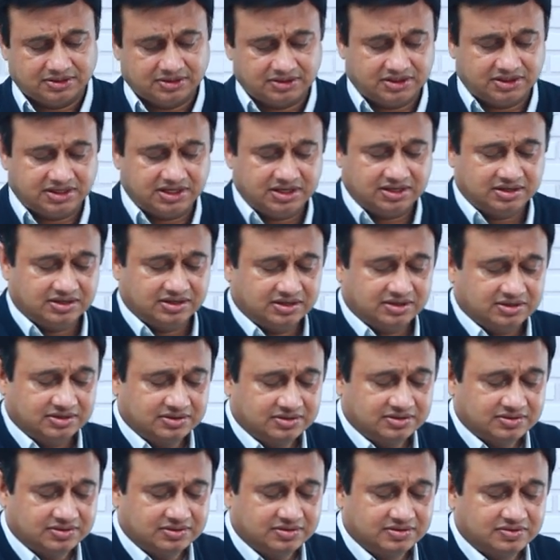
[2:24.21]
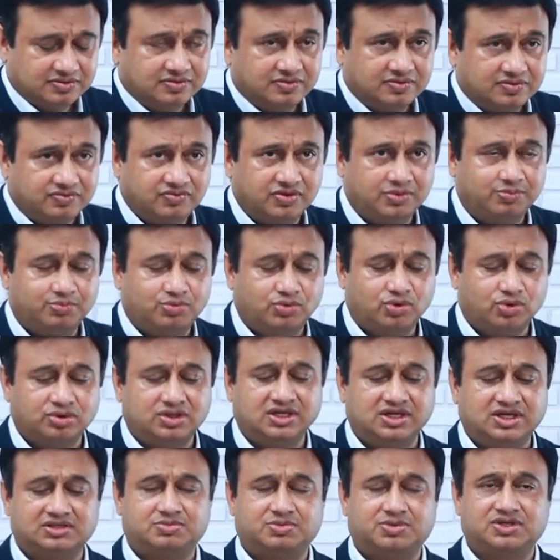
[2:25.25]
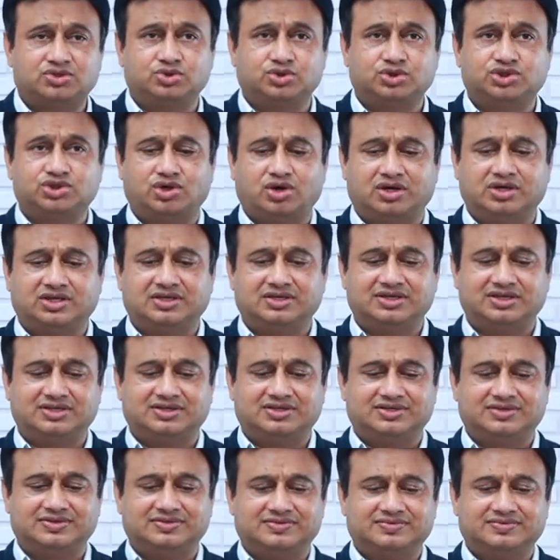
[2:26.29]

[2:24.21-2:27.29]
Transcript: Then we pour the espresso shot in it